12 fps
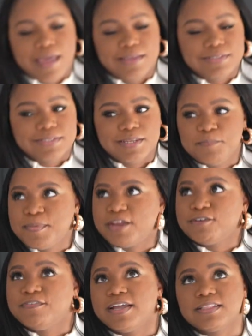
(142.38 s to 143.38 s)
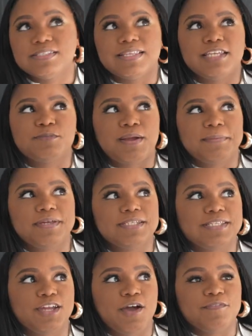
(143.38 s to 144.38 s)
As a matter of fact, this light is probably gonna
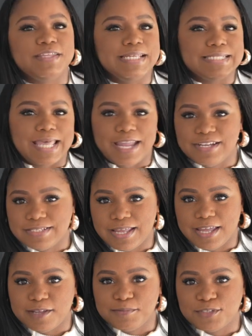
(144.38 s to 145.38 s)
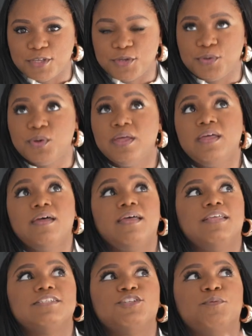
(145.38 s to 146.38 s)
stay off the entire time, so
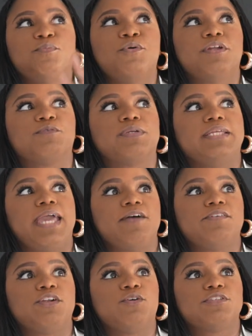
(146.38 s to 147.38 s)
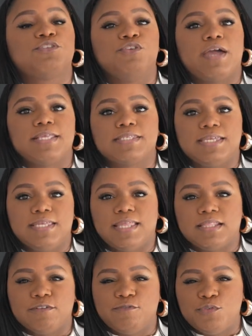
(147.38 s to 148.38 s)
it's no point of really having it on so you guys can get like
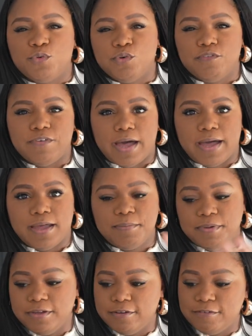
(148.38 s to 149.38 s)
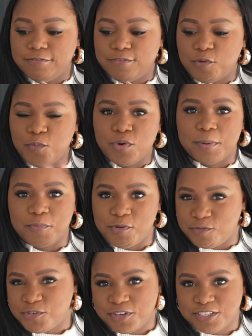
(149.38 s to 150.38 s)
the full vibe of what I'm
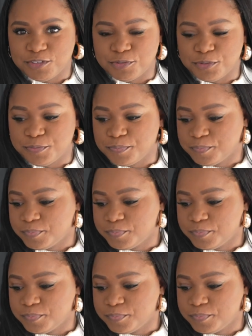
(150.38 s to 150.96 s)
going for in this room.